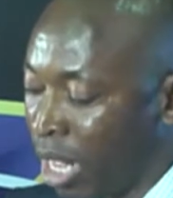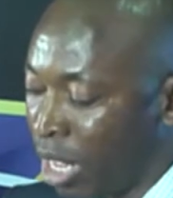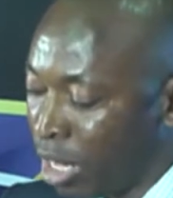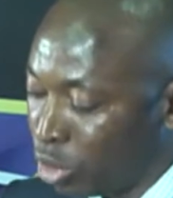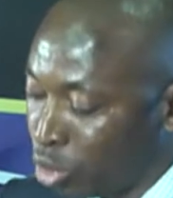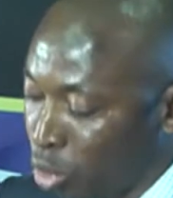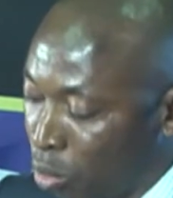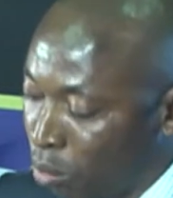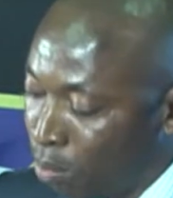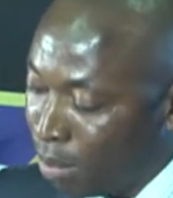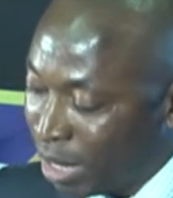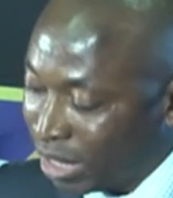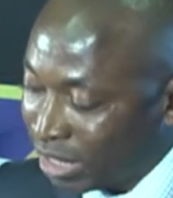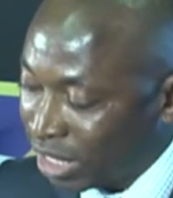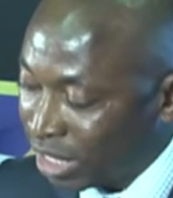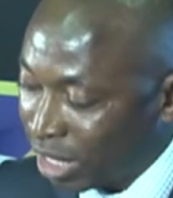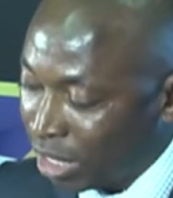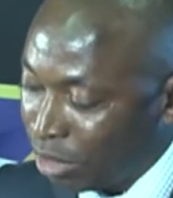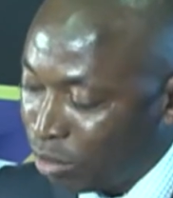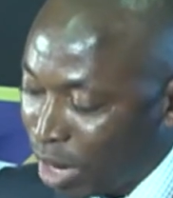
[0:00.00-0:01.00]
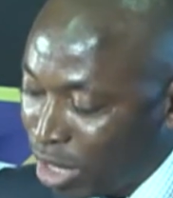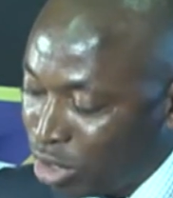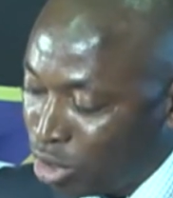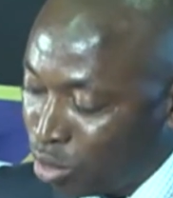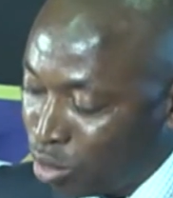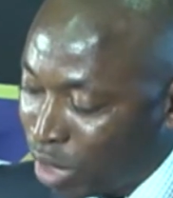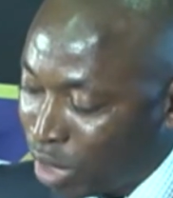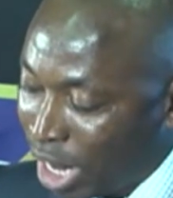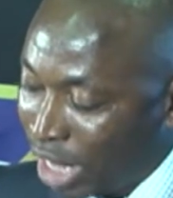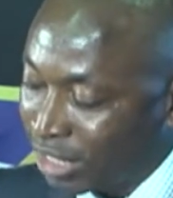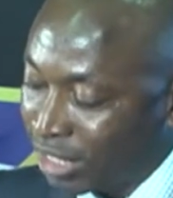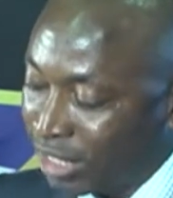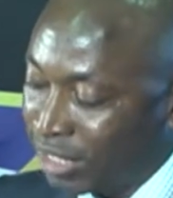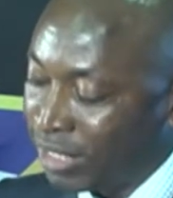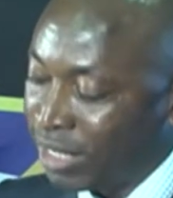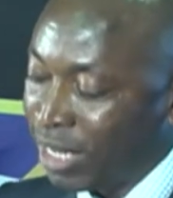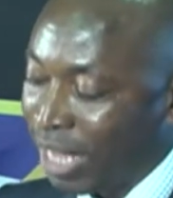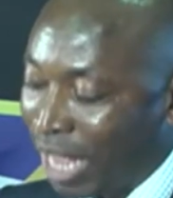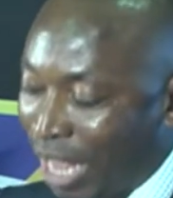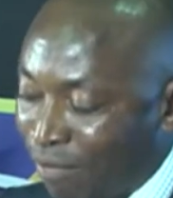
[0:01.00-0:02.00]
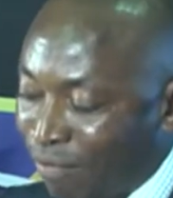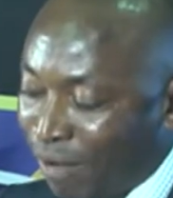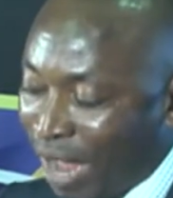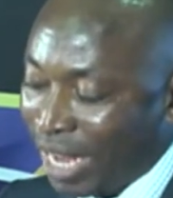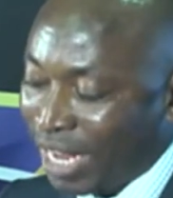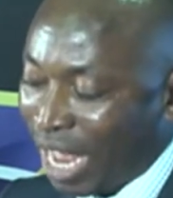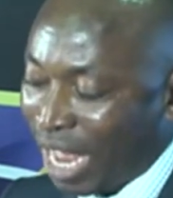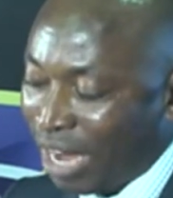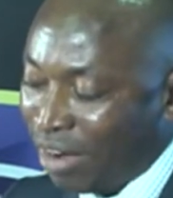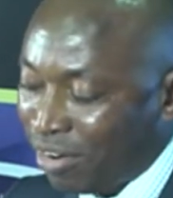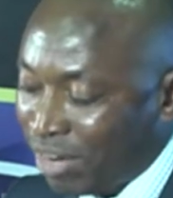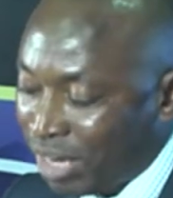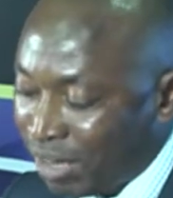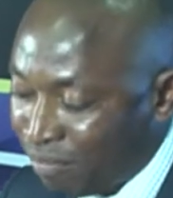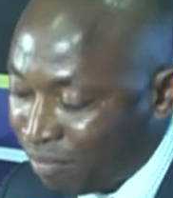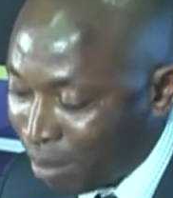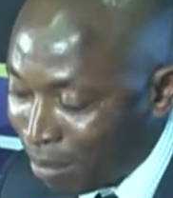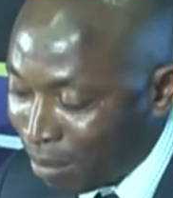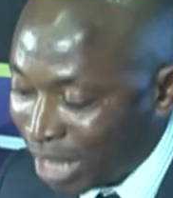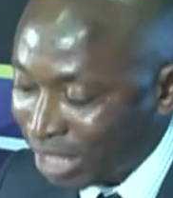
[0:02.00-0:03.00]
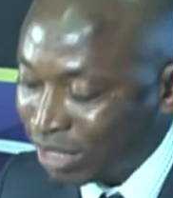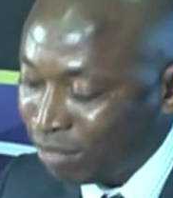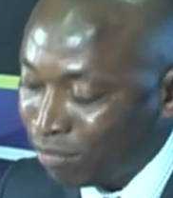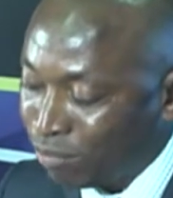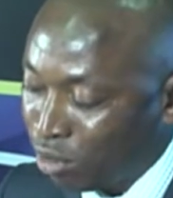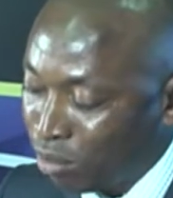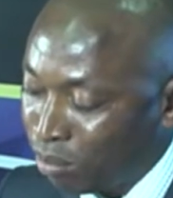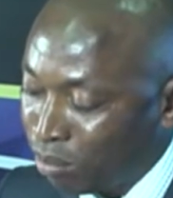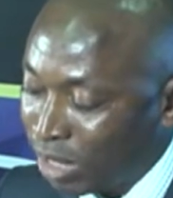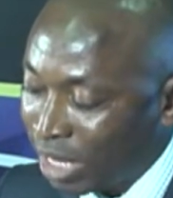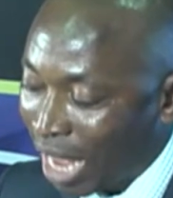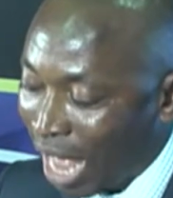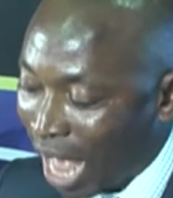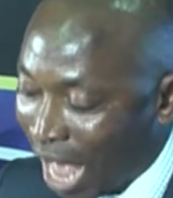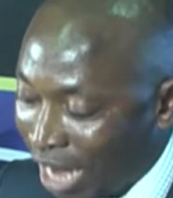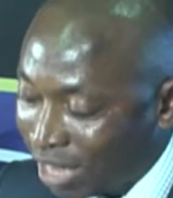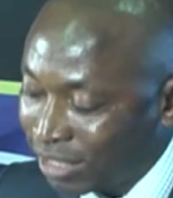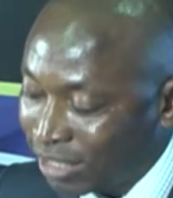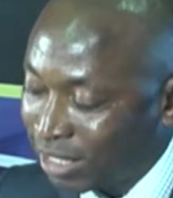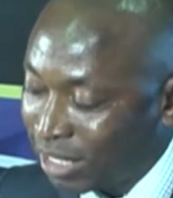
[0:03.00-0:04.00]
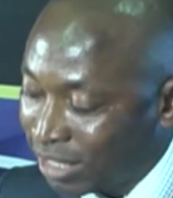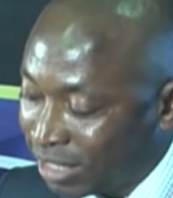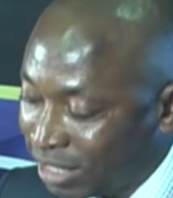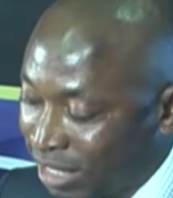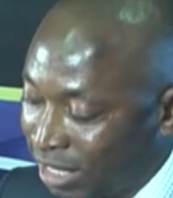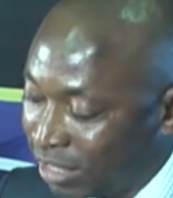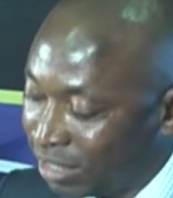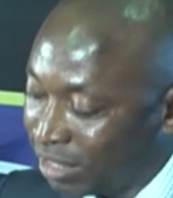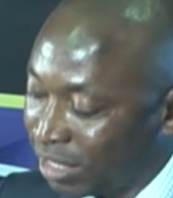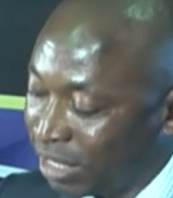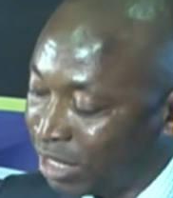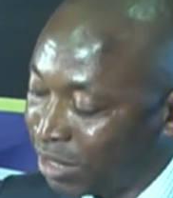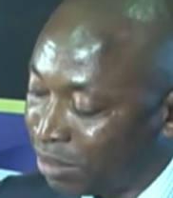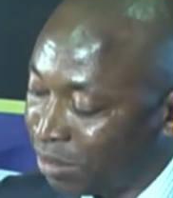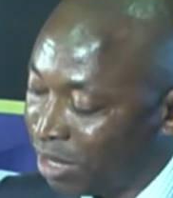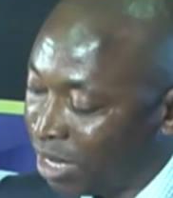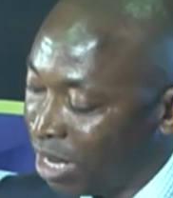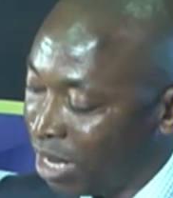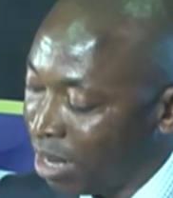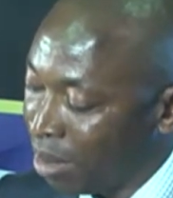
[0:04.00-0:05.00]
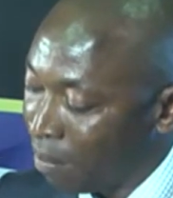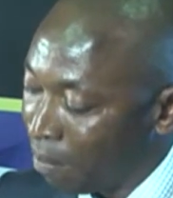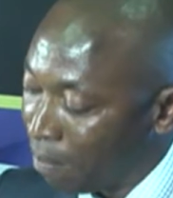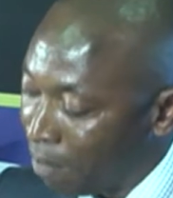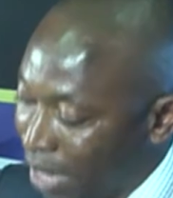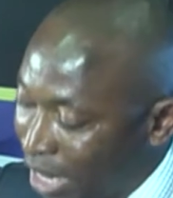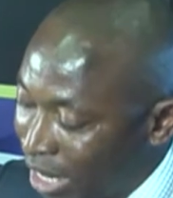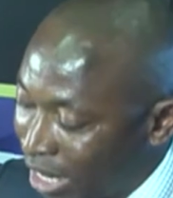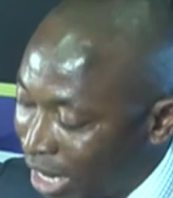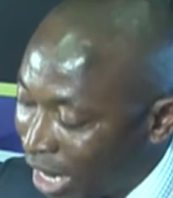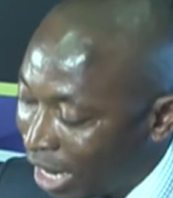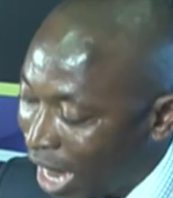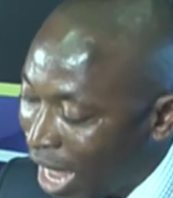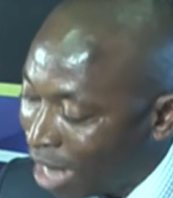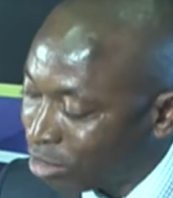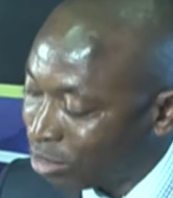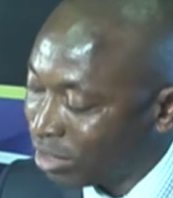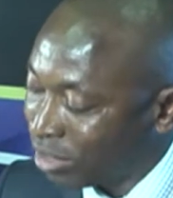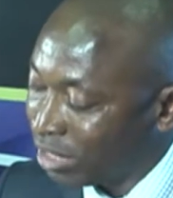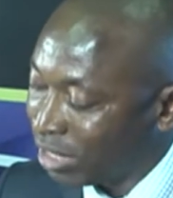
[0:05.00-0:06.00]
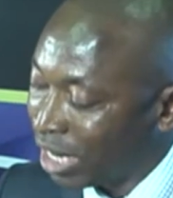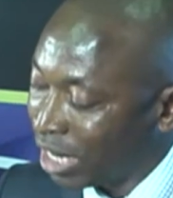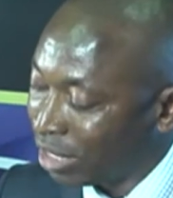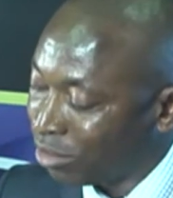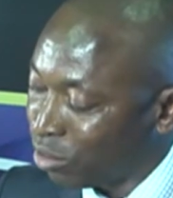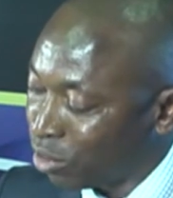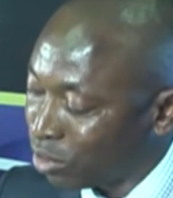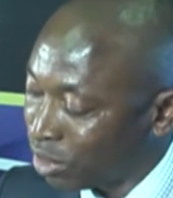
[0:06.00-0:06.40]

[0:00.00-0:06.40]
So basically, when you look at it, if I can read verbatim from the act, it says it's being an act that was